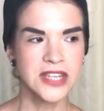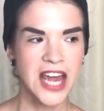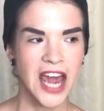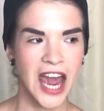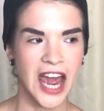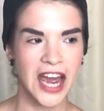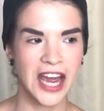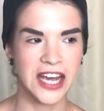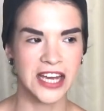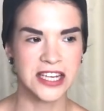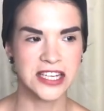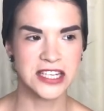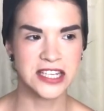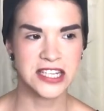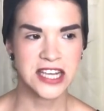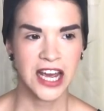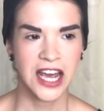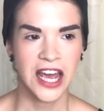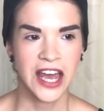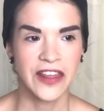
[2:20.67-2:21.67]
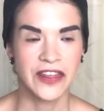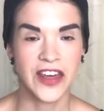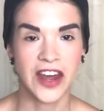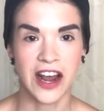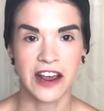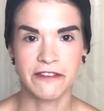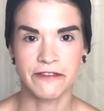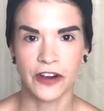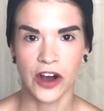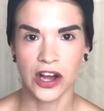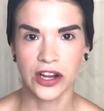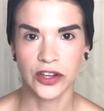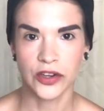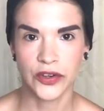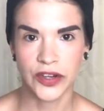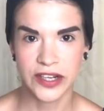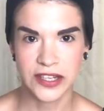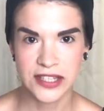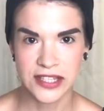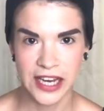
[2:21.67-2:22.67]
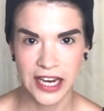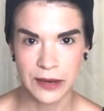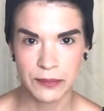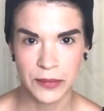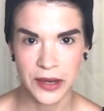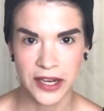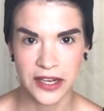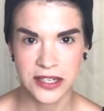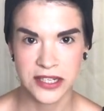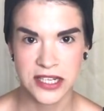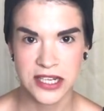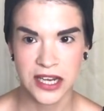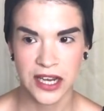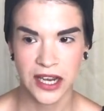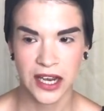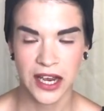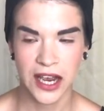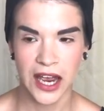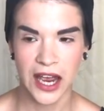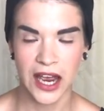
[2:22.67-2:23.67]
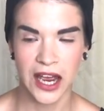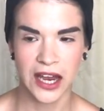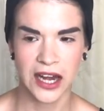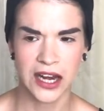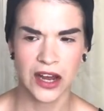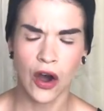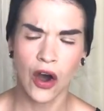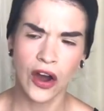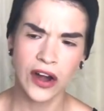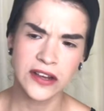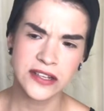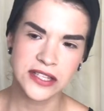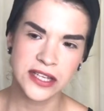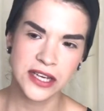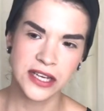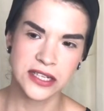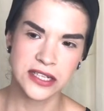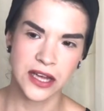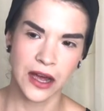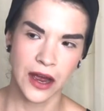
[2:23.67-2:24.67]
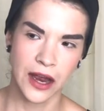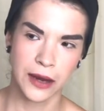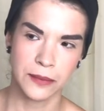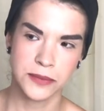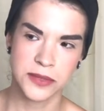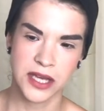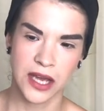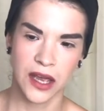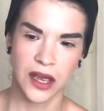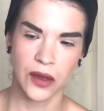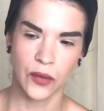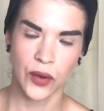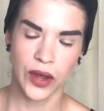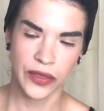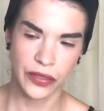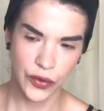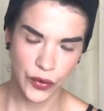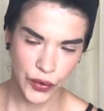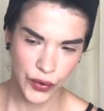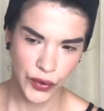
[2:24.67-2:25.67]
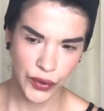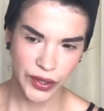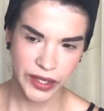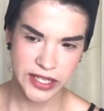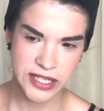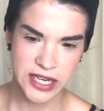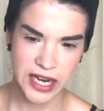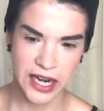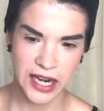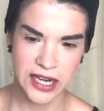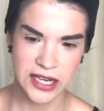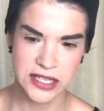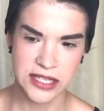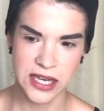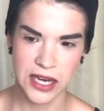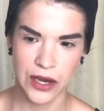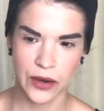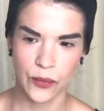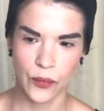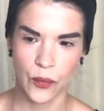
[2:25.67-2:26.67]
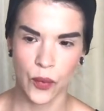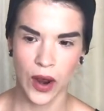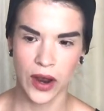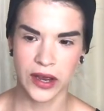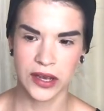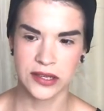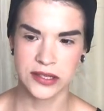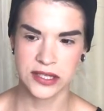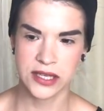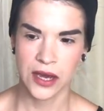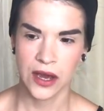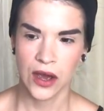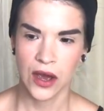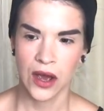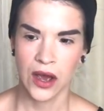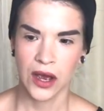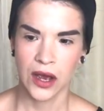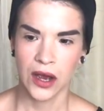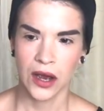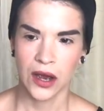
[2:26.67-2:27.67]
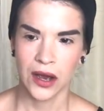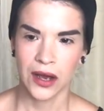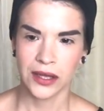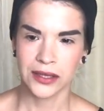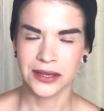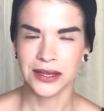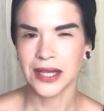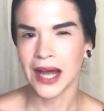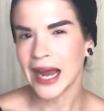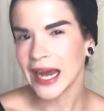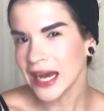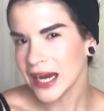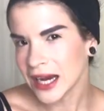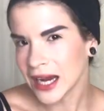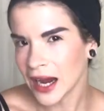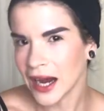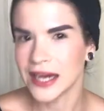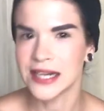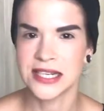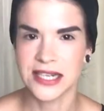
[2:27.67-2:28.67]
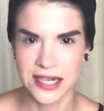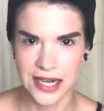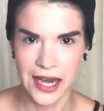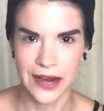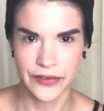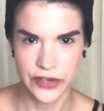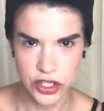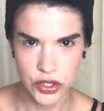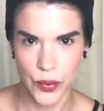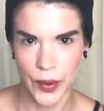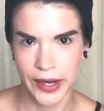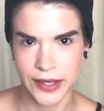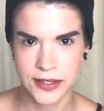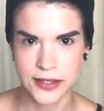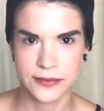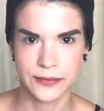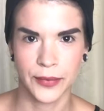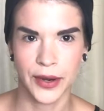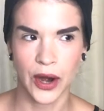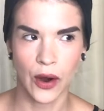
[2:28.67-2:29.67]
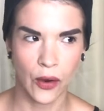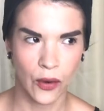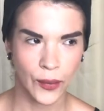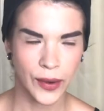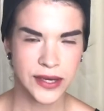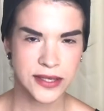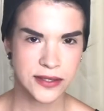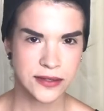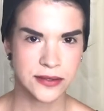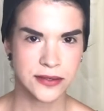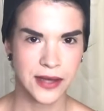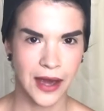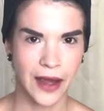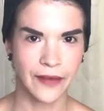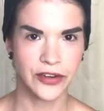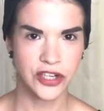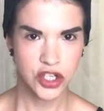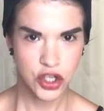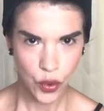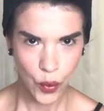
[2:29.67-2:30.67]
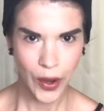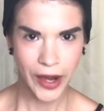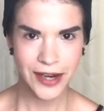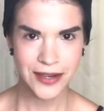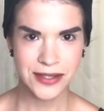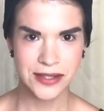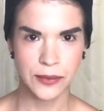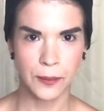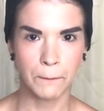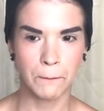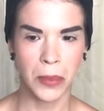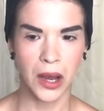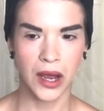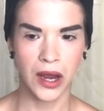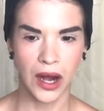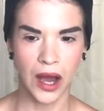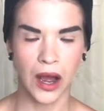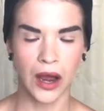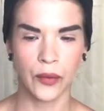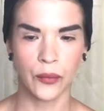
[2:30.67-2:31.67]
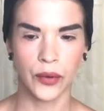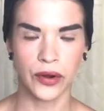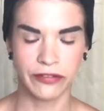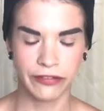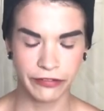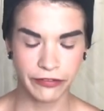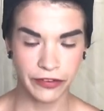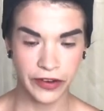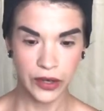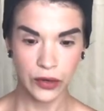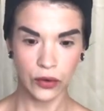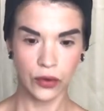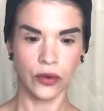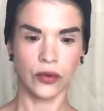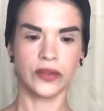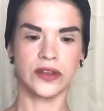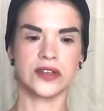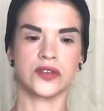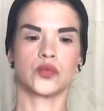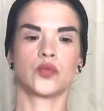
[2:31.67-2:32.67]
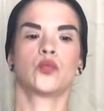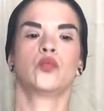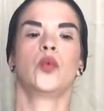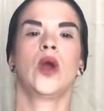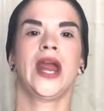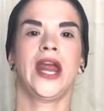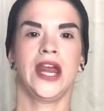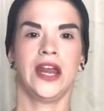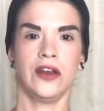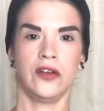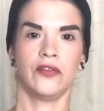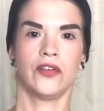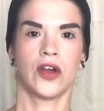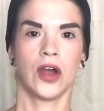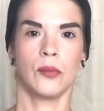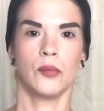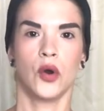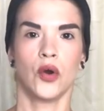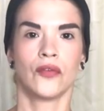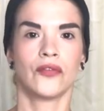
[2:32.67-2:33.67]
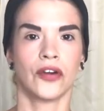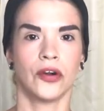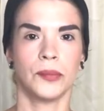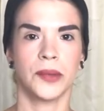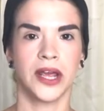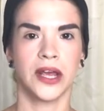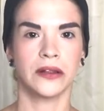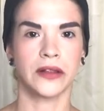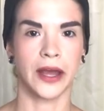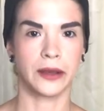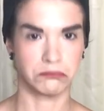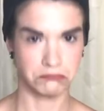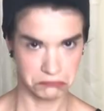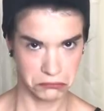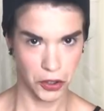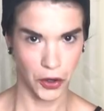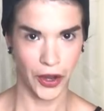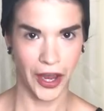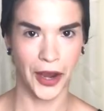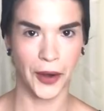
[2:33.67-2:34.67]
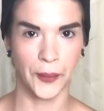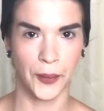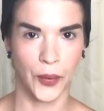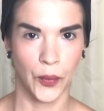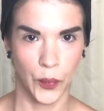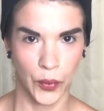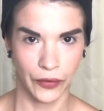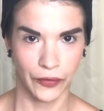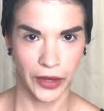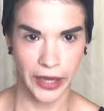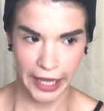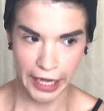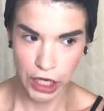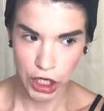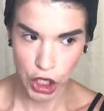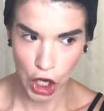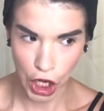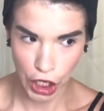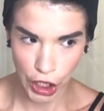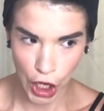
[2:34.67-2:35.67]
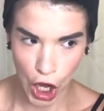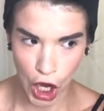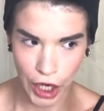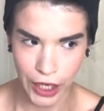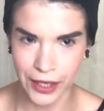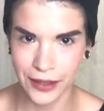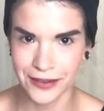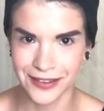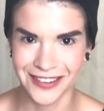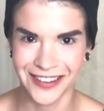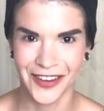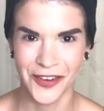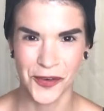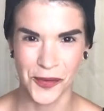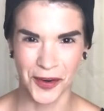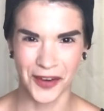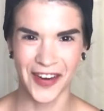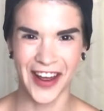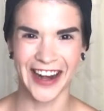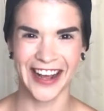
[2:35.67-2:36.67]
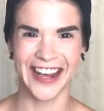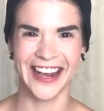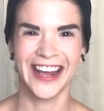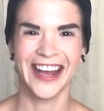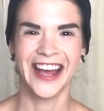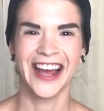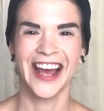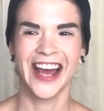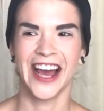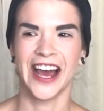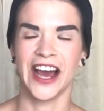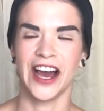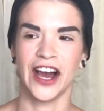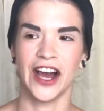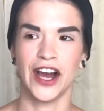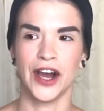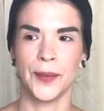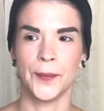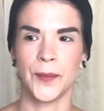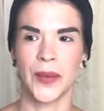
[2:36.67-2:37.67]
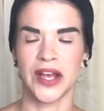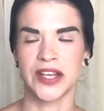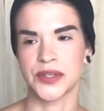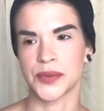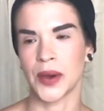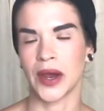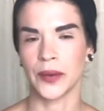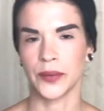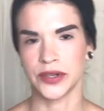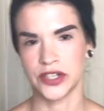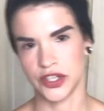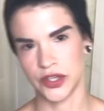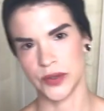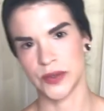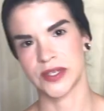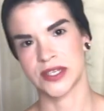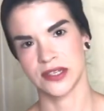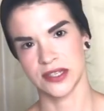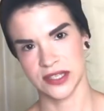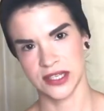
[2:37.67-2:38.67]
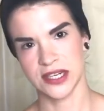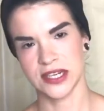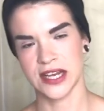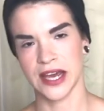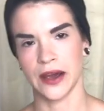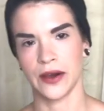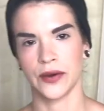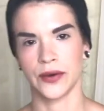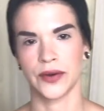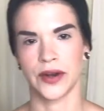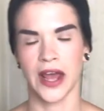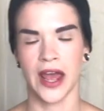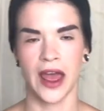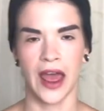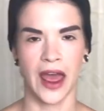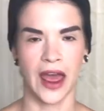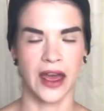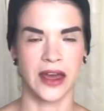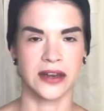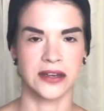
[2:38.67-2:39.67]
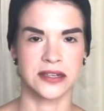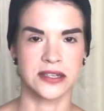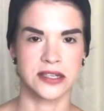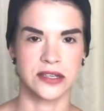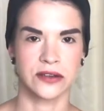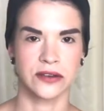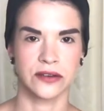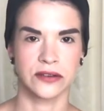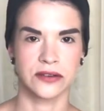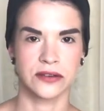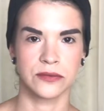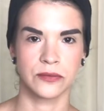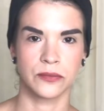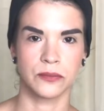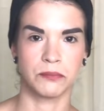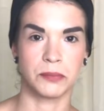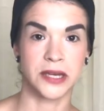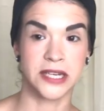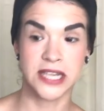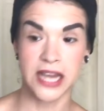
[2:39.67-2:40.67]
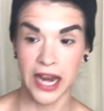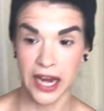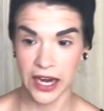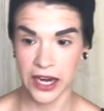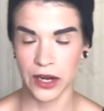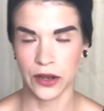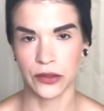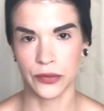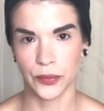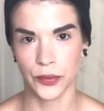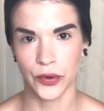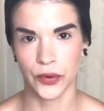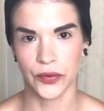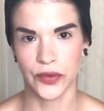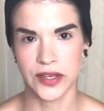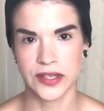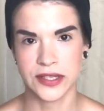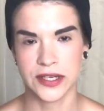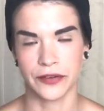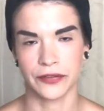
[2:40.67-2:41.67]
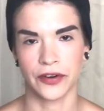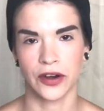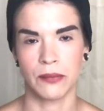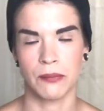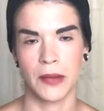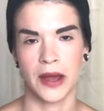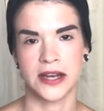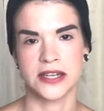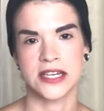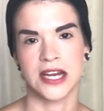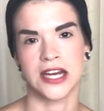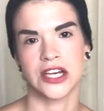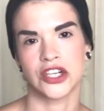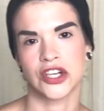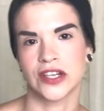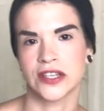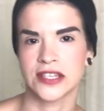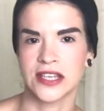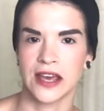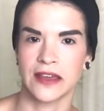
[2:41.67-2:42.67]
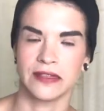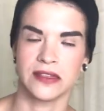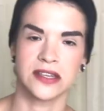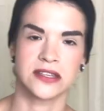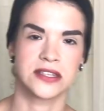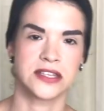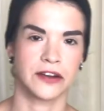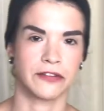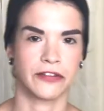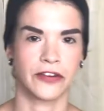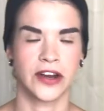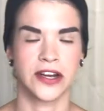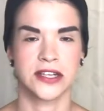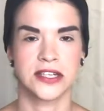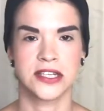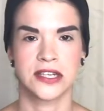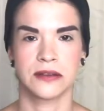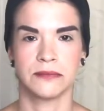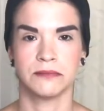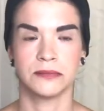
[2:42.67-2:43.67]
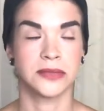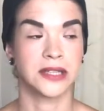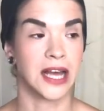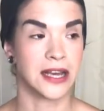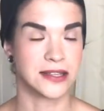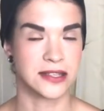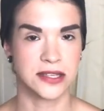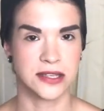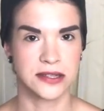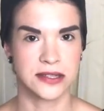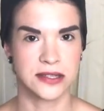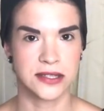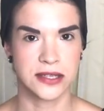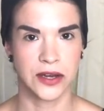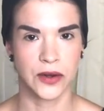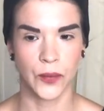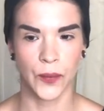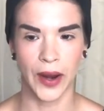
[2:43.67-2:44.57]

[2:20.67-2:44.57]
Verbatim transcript: and then I followed excitement. And honestly, at times in the early days, it was like I didn't have a choice. We always have a choice, but I would feel this wave come over me, like, okay, we're like, knock, knock, we're ready. Um, and so I would choose to sit down and be taken through these different meditations and these different lessons in a